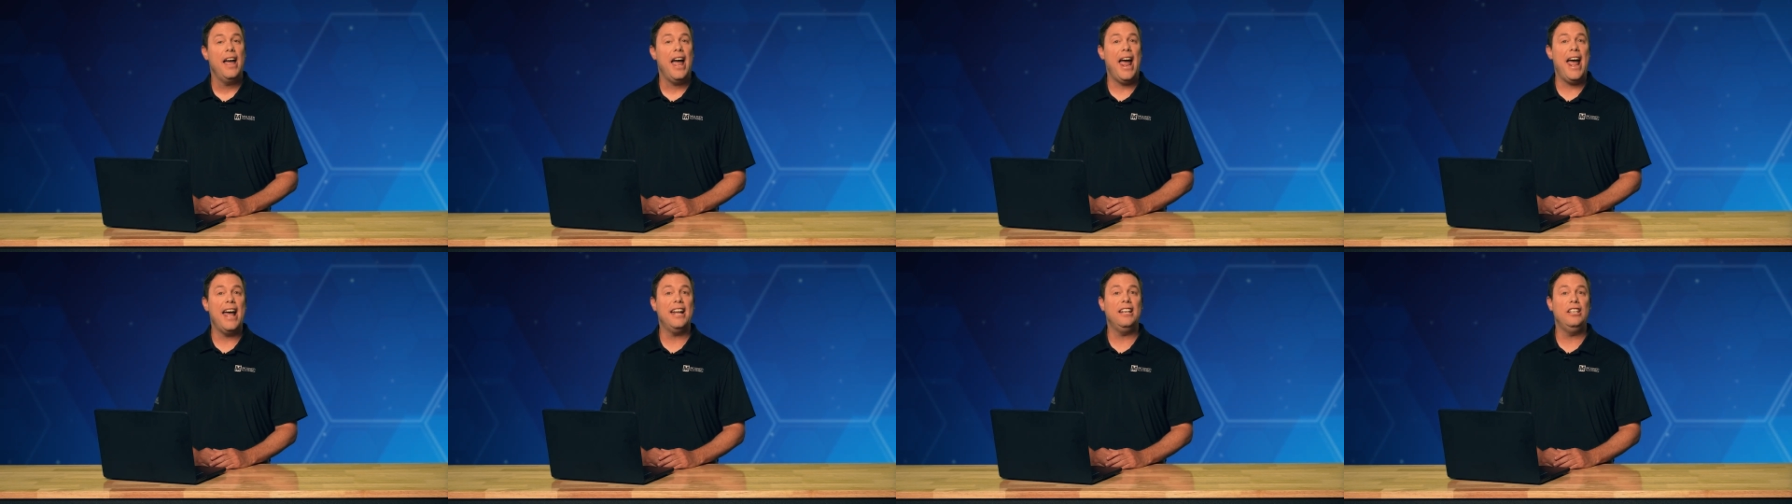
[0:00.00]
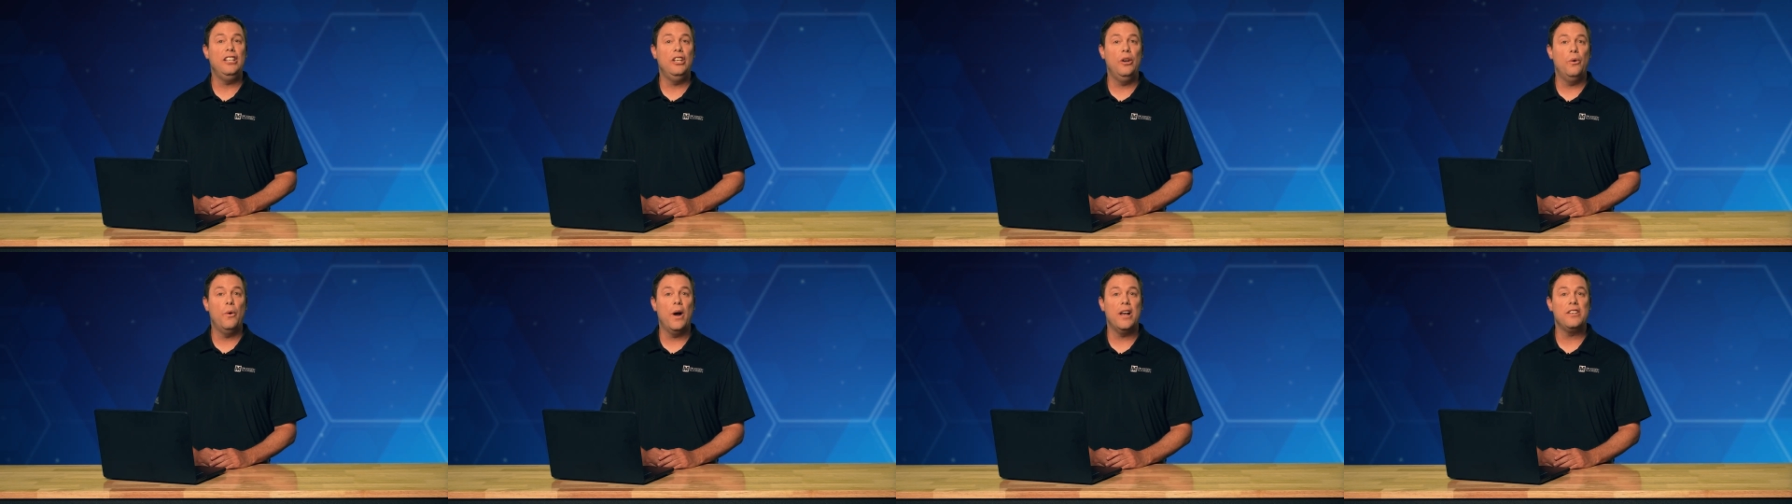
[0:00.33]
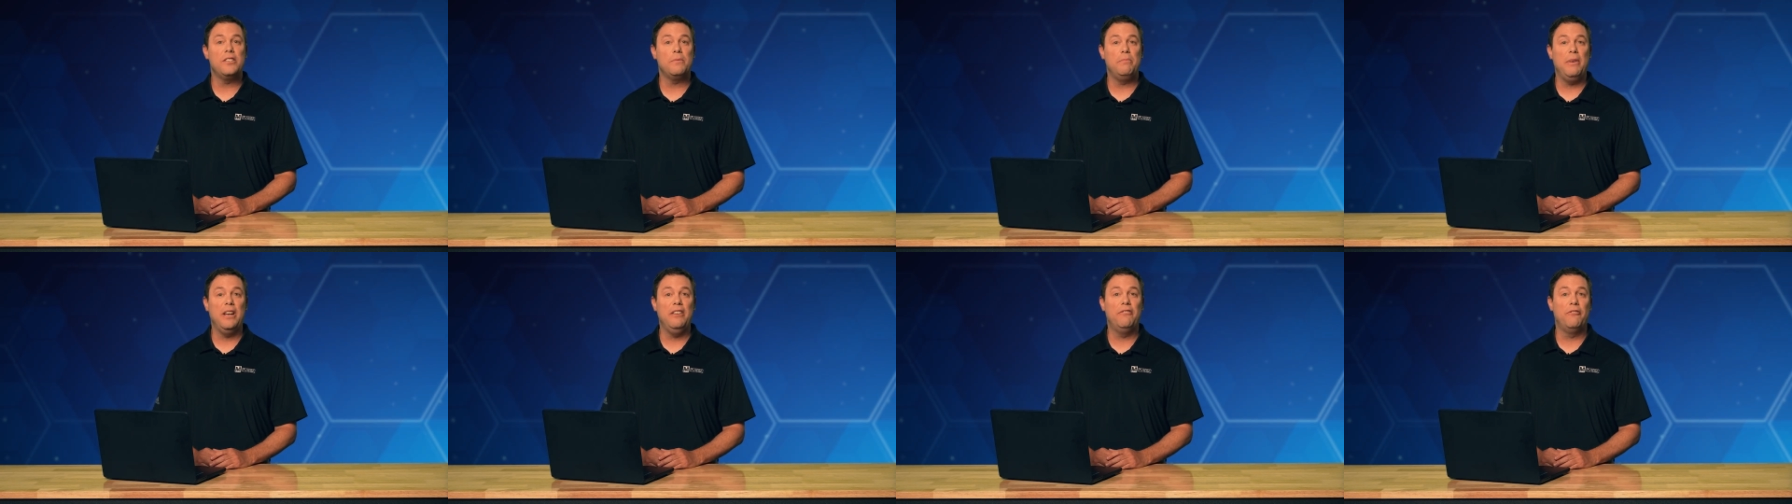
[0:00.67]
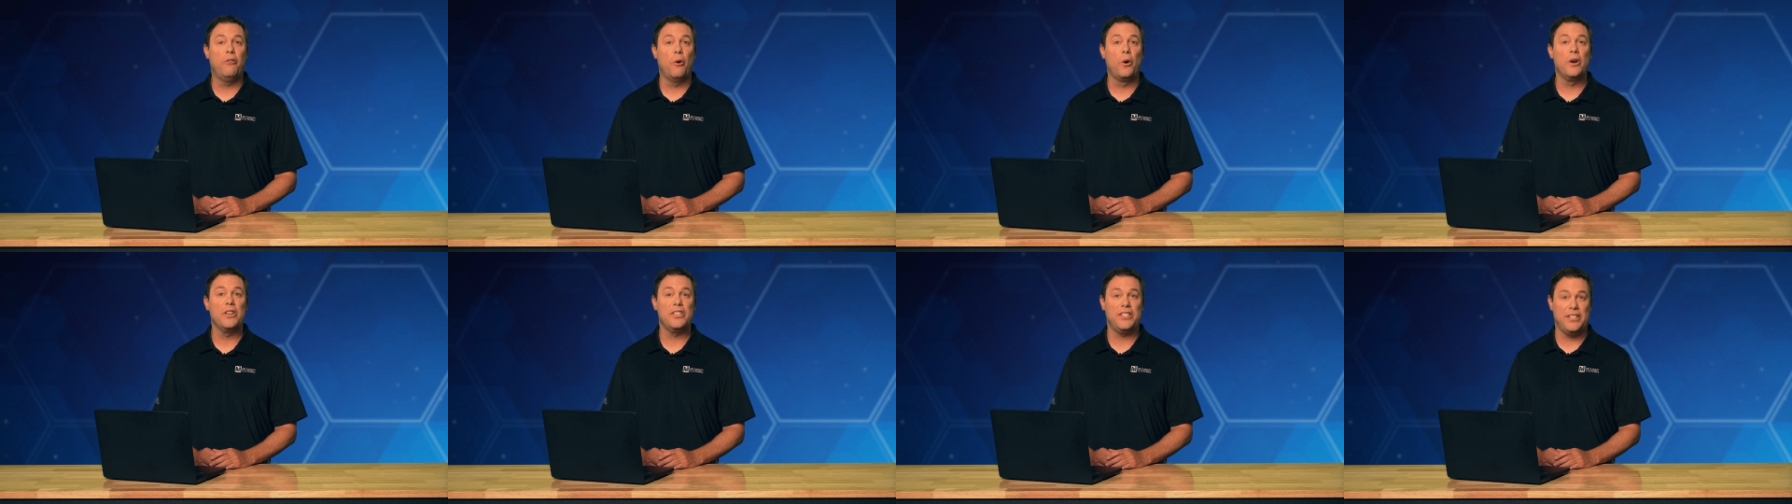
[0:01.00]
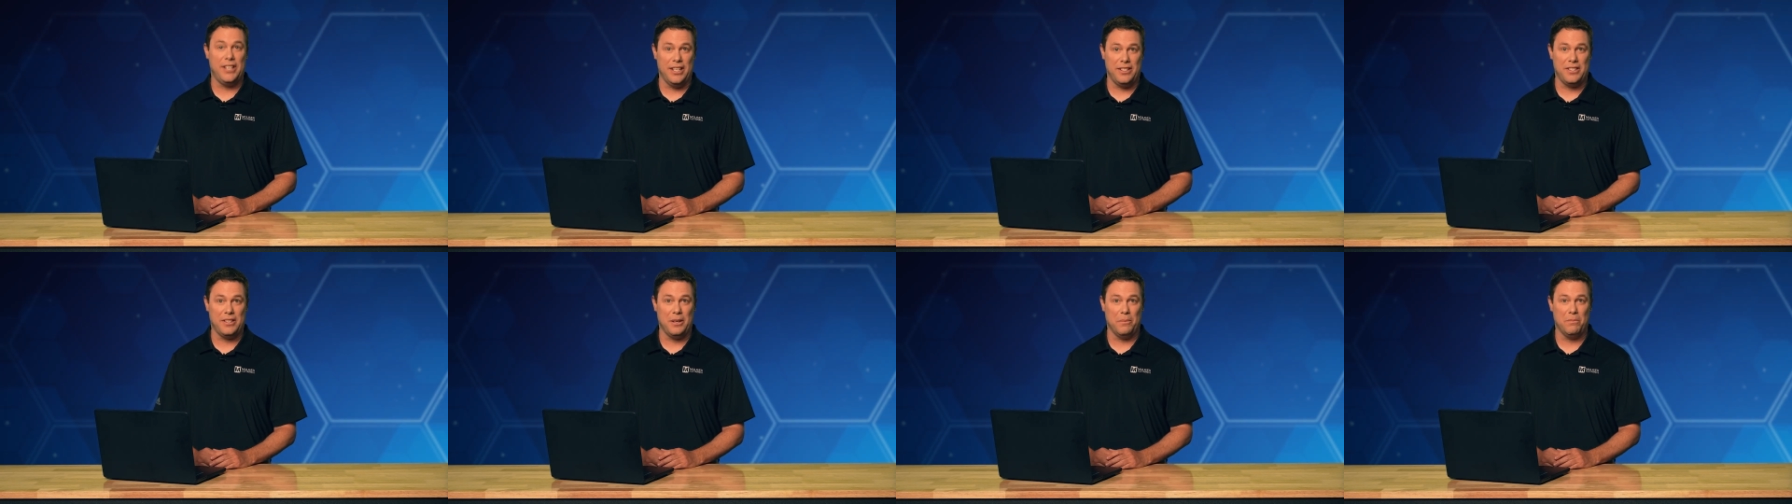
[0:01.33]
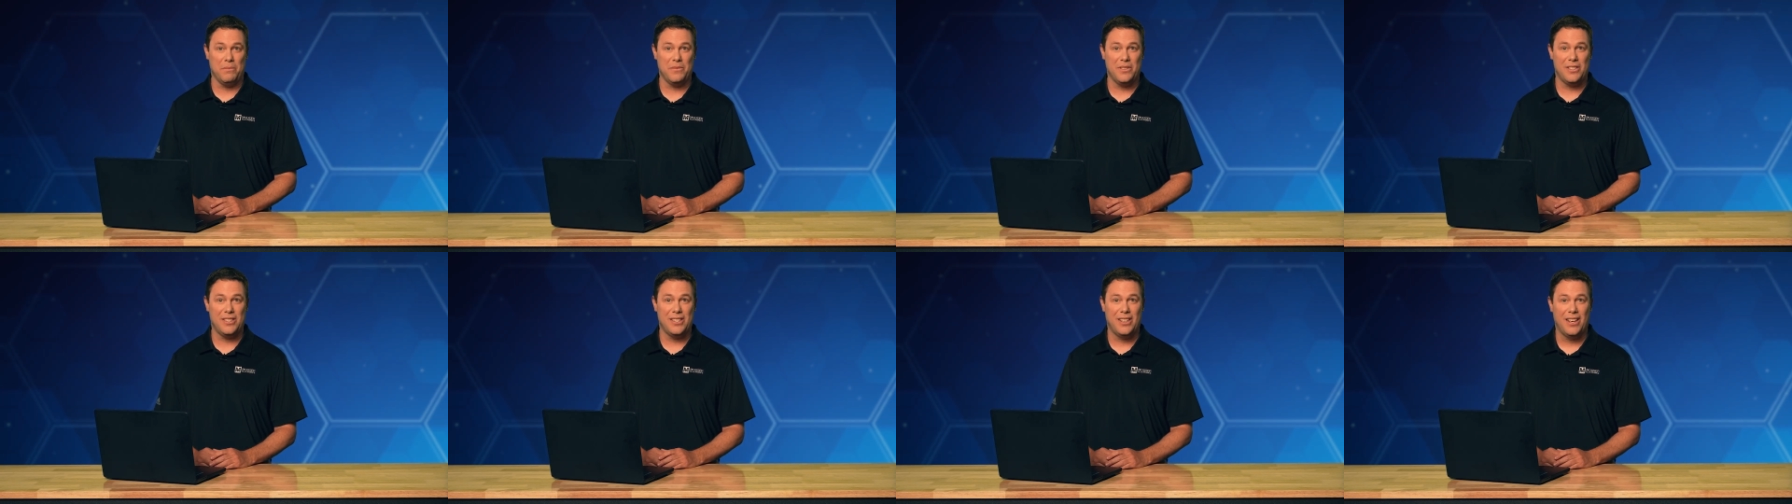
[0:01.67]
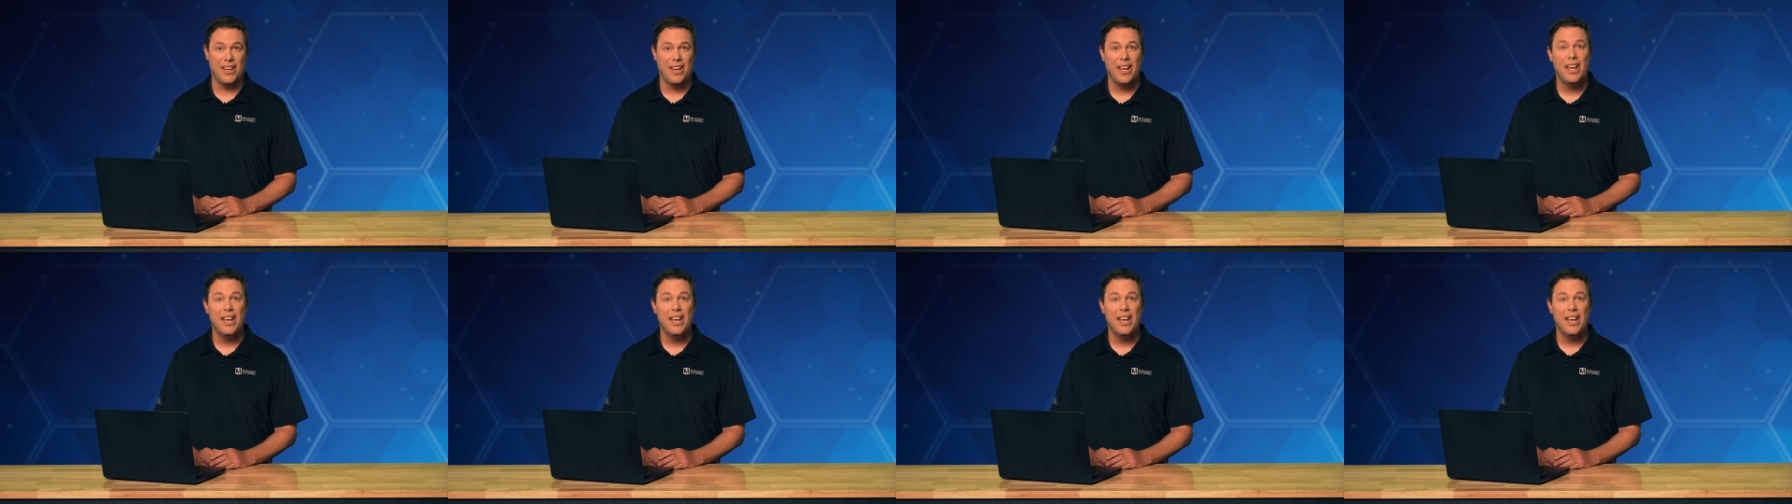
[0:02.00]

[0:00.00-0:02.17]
and U S B four systems.